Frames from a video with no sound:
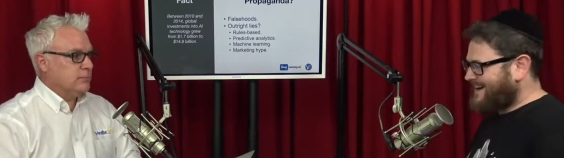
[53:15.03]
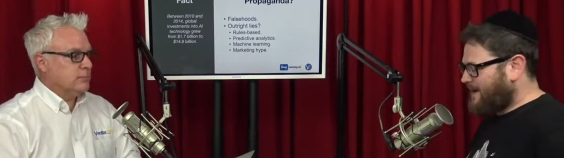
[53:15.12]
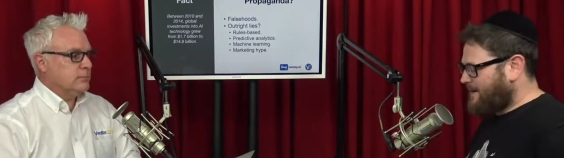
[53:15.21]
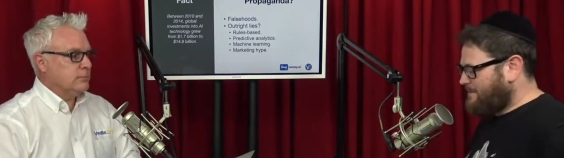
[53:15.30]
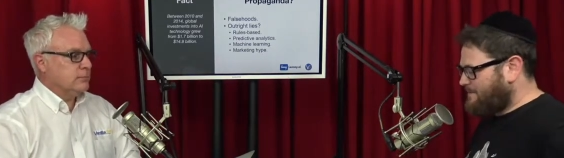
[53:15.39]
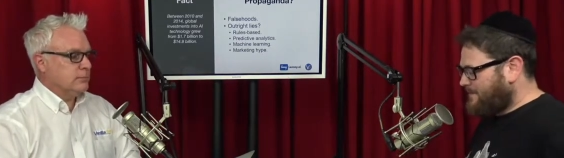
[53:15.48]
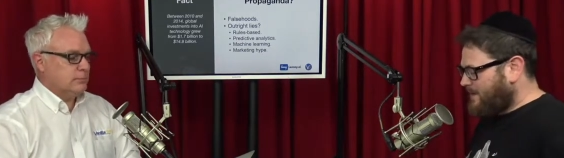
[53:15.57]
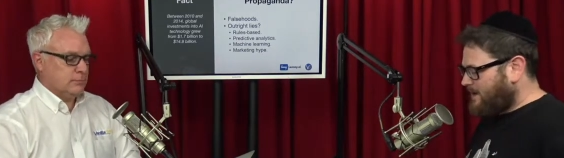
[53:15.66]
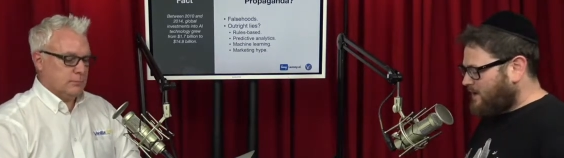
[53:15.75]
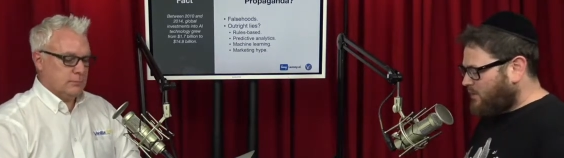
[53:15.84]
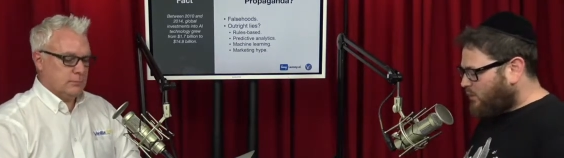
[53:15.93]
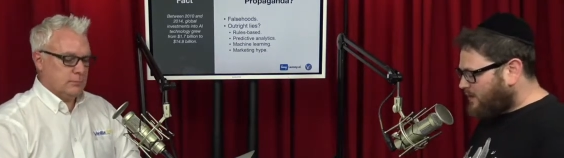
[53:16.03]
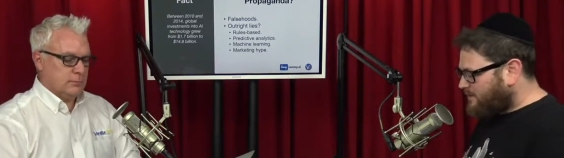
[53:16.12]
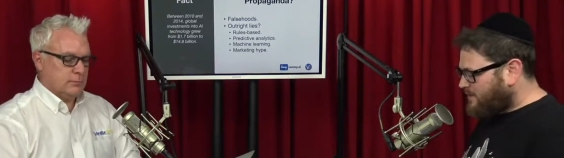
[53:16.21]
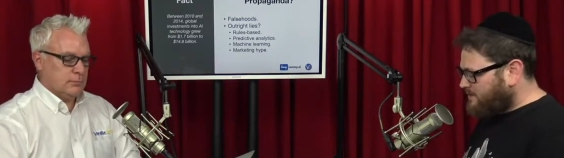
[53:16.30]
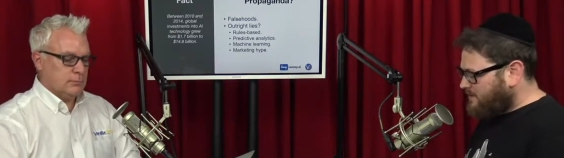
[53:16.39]
Speaker 1: Um, one of
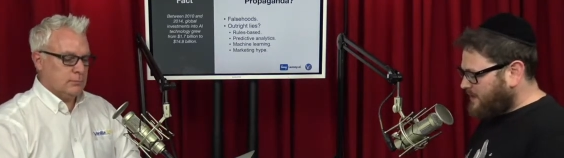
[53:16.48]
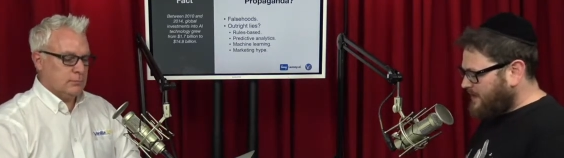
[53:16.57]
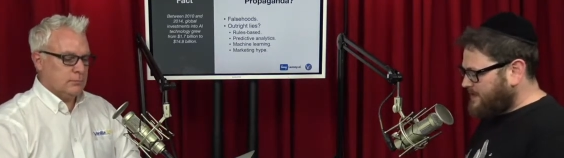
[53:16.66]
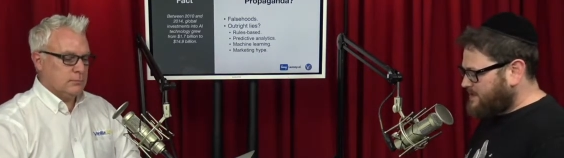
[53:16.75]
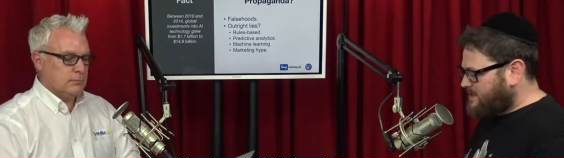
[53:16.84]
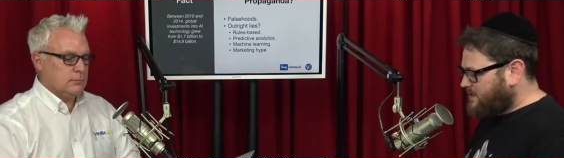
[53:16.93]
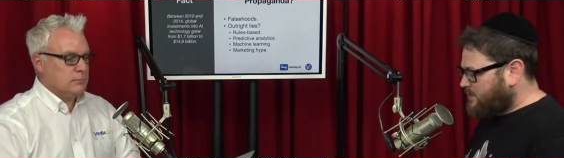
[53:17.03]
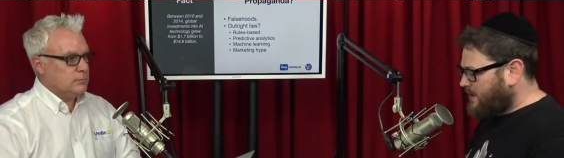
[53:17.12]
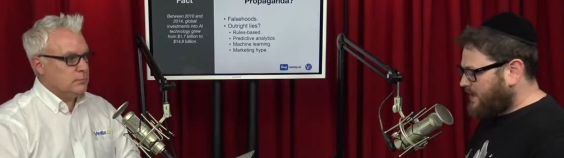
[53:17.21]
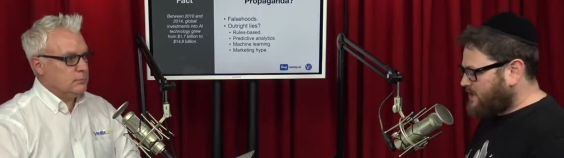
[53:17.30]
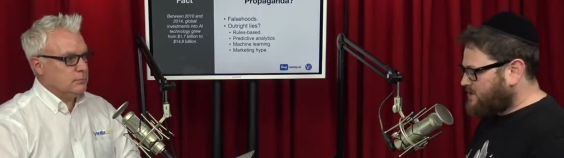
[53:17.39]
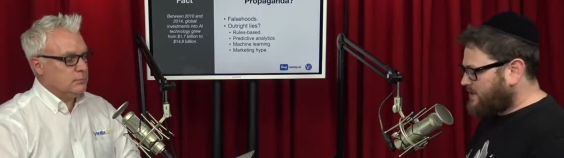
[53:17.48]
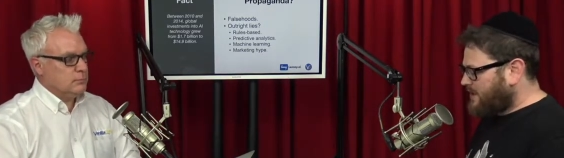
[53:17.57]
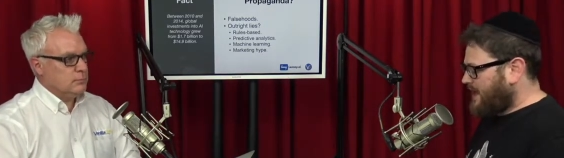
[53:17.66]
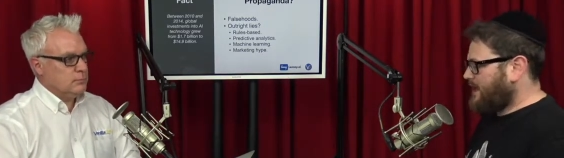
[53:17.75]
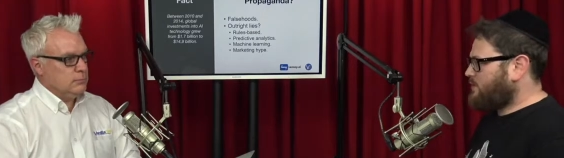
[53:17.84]
them is you can actually
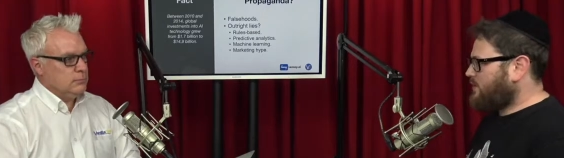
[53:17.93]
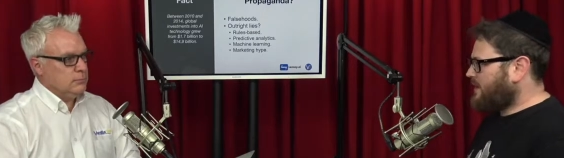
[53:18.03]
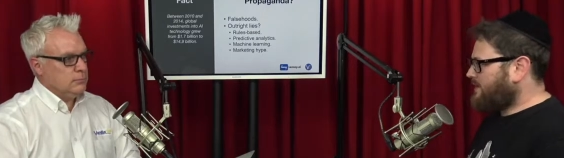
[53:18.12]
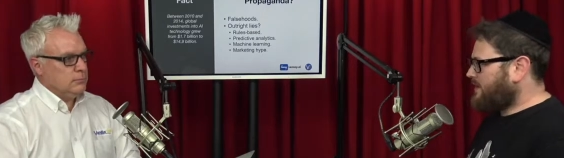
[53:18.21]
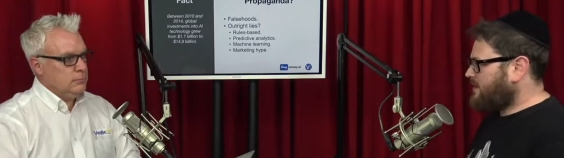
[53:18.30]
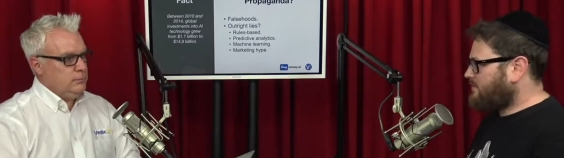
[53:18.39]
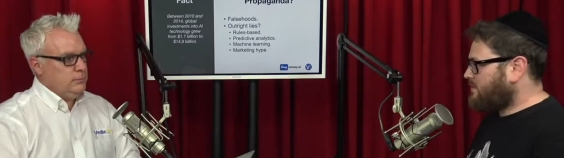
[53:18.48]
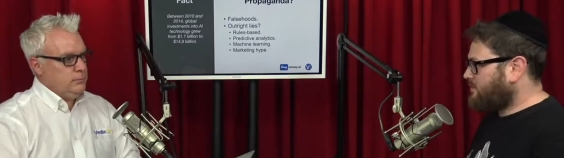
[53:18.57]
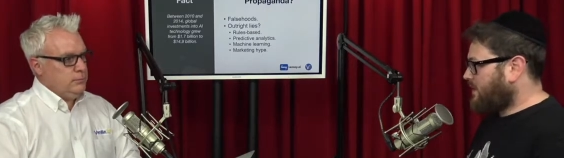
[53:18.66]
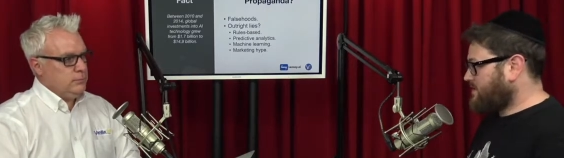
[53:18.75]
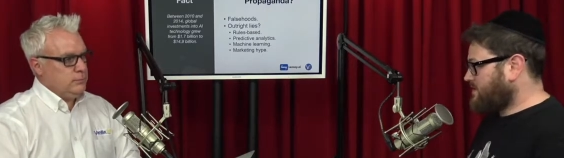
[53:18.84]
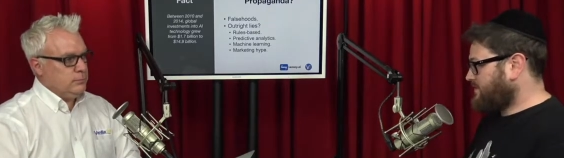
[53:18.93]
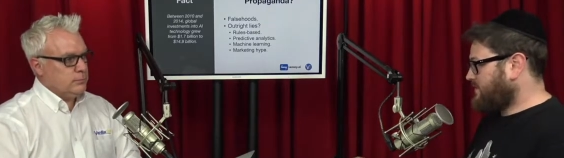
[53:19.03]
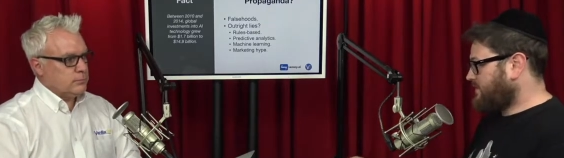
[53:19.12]
aggregate data from lots of